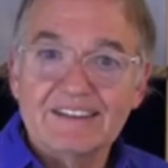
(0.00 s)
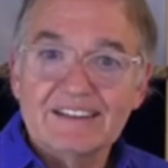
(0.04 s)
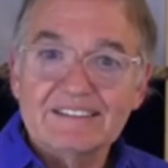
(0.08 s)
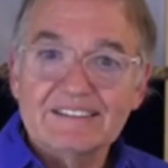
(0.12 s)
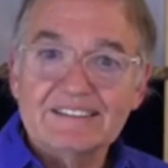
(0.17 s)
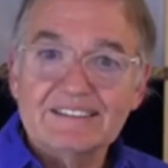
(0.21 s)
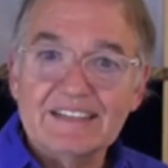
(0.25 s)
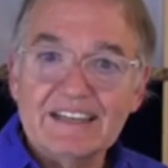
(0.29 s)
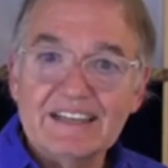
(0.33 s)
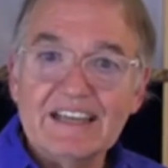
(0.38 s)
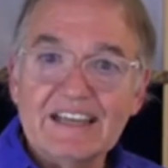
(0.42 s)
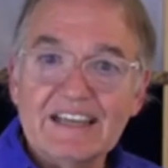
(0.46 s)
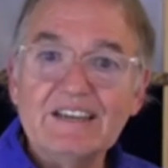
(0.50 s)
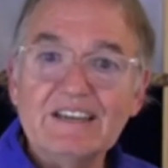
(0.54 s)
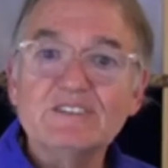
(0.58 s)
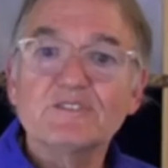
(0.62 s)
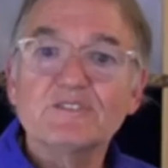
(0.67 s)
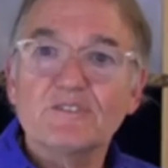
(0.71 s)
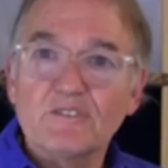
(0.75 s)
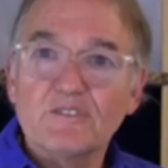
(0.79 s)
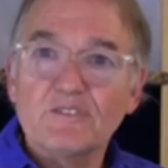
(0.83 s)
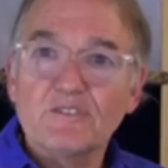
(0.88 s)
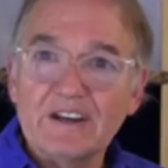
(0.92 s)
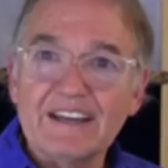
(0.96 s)
See, he's
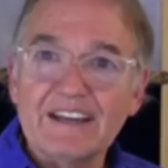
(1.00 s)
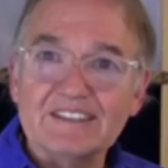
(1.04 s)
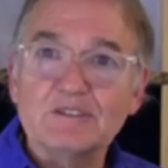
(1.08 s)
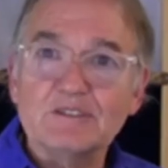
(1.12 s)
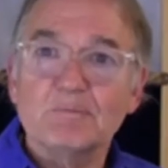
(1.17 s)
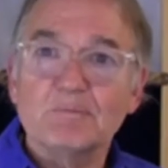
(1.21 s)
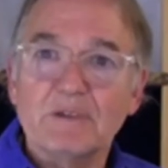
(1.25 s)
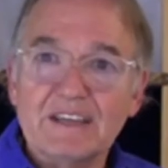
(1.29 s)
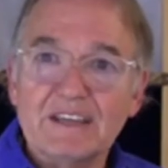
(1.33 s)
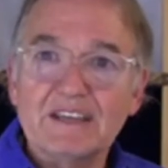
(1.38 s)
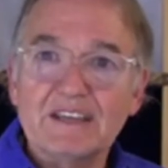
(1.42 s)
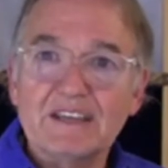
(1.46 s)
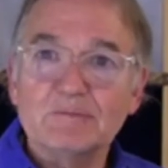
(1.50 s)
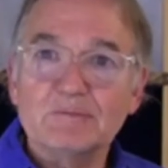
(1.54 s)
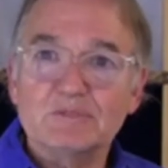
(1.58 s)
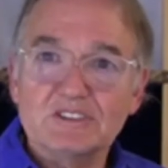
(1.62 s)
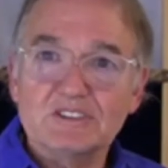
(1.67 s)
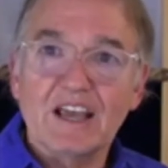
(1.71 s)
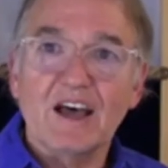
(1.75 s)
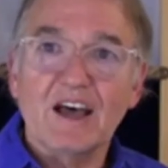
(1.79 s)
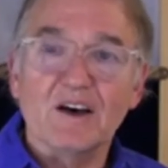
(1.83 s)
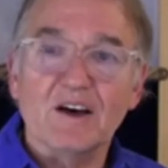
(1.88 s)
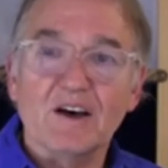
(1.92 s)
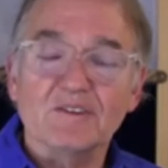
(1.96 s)
free to be
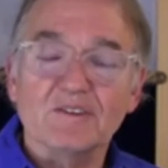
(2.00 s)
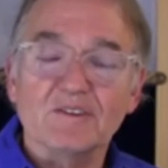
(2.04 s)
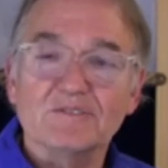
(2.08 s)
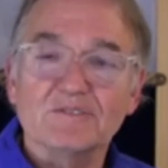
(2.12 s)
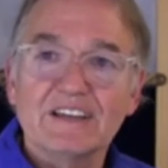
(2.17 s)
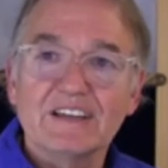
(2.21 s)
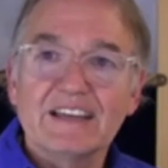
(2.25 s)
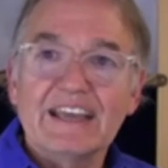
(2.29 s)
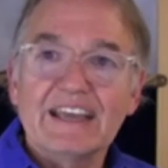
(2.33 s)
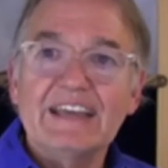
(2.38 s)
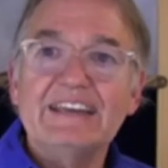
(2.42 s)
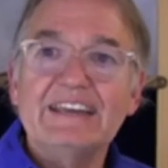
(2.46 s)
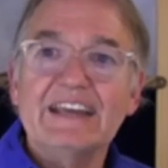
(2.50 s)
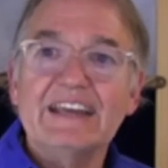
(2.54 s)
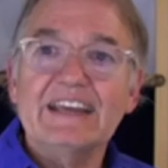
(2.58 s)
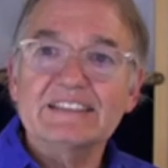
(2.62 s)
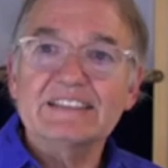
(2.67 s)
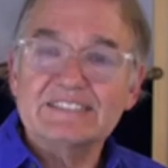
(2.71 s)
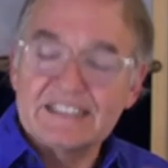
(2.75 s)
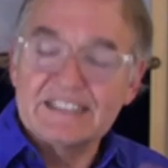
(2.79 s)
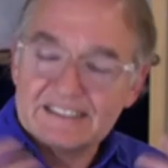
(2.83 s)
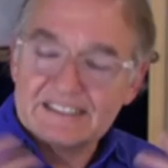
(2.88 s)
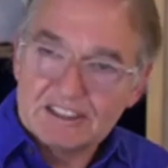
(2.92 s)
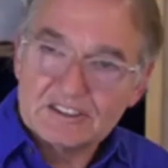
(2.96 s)
himself. And he has
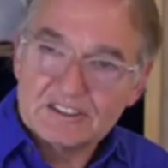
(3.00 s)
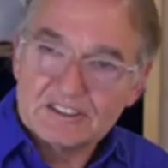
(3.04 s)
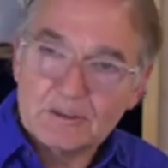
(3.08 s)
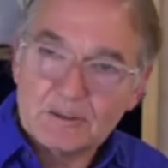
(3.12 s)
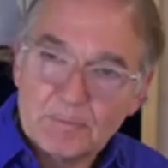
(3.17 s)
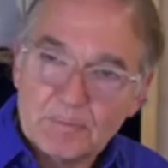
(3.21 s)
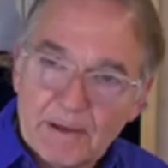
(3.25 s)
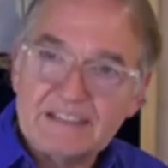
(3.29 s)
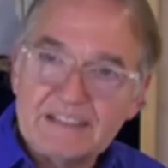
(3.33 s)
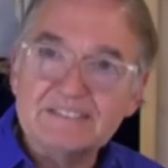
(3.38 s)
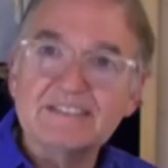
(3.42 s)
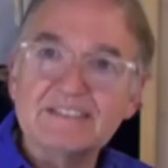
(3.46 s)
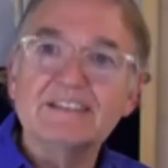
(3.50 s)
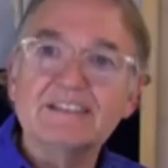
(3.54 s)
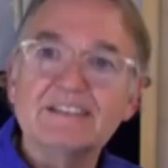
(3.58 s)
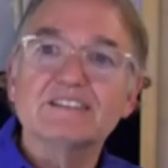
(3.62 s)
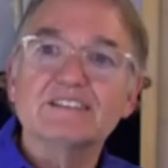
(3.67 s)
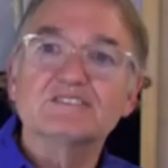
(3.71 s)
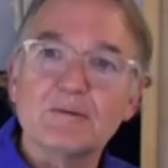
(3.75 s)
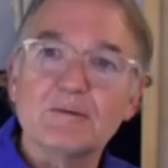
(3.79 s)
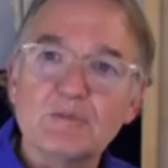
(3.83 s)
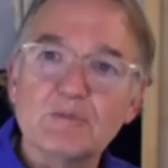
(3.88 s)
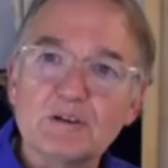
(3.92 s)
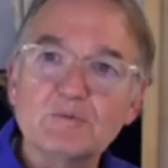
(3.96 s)
the anticipation that
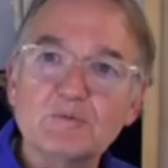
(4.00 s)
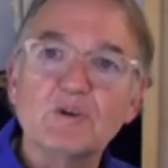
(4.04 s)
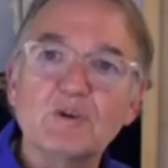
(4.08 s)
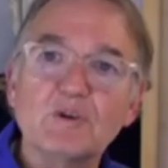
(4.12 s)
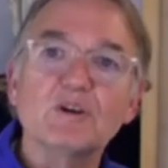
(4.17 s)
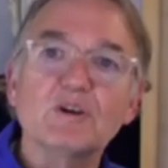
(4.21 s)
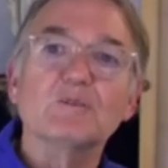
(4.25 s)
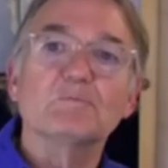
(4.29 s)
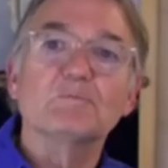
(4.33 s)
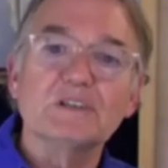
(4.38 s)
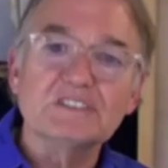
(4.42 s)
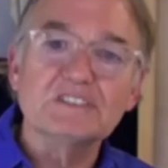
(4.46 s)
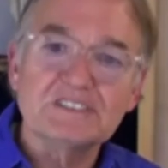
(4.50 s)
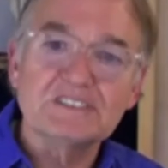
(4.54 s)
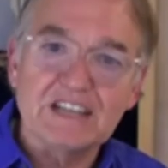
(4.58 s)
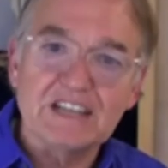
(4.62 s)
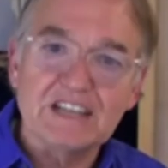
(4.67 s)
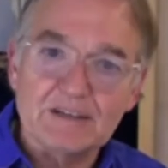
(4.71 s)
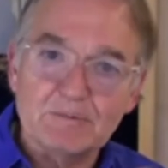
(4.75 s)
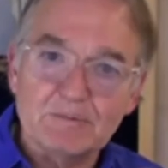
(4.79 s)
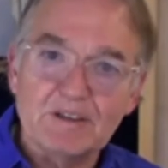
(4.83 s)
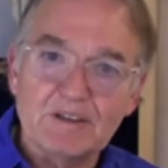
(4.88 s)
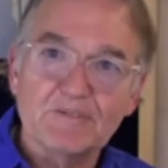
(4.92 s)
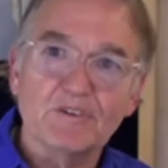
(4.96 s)
someone will
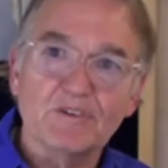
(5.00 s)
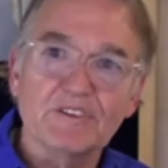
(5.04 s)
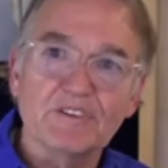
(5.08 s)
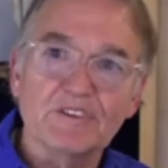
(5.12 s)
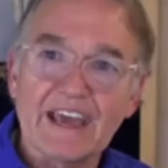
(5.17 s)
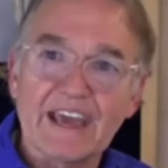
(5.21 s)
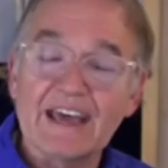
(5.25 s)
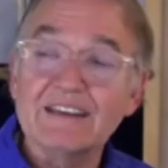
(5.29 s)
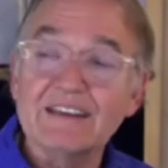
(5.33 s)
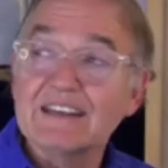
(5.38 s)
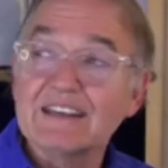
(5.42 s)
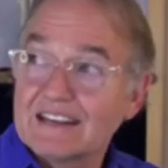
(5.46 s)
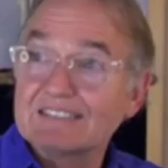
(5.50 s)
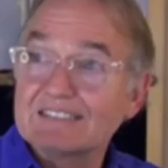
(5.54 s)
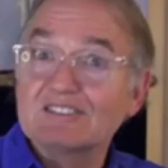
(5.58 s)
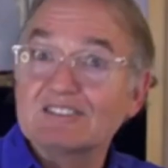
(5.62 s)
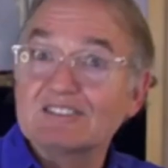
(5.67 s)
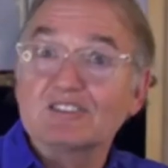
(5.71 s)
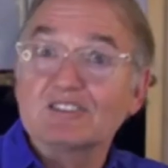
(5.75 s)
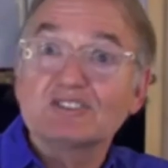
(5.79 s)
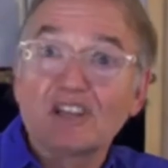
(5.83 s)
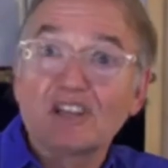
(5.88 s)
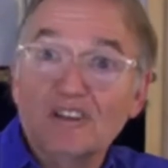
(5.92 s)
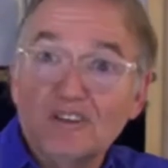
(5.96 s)
appreciate me for that because
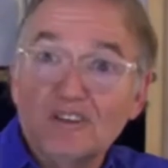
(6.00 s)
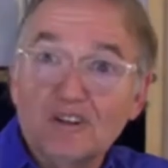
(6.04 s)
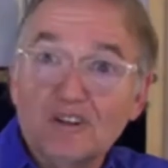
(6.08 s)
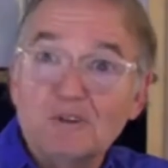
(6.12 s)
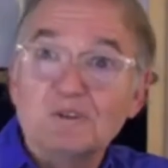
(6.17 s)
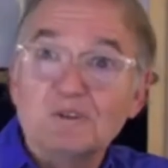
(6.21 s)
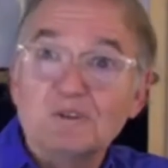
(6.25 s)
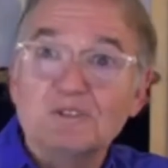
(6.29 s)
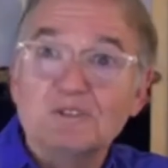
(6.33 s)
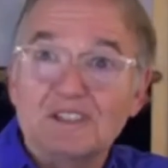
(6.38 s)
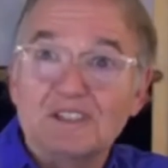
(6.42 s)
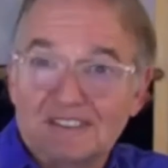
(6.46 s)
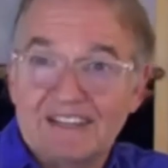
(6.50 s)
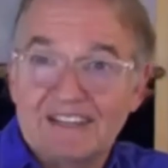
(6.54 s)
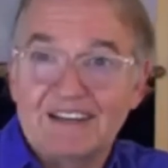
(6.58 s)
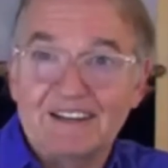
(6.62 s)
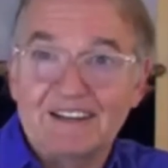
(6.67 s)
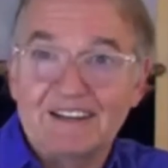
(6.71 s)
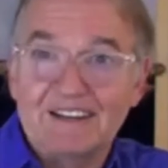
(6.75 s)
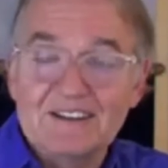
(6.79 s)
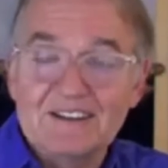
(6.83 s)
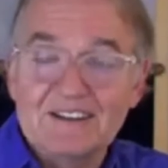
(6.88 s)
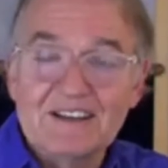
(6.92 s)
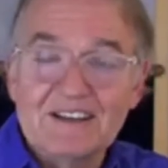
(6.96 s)
there's a newness
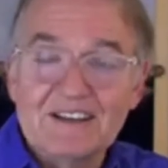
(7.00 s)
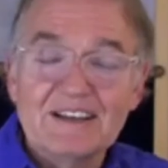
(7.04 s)
there.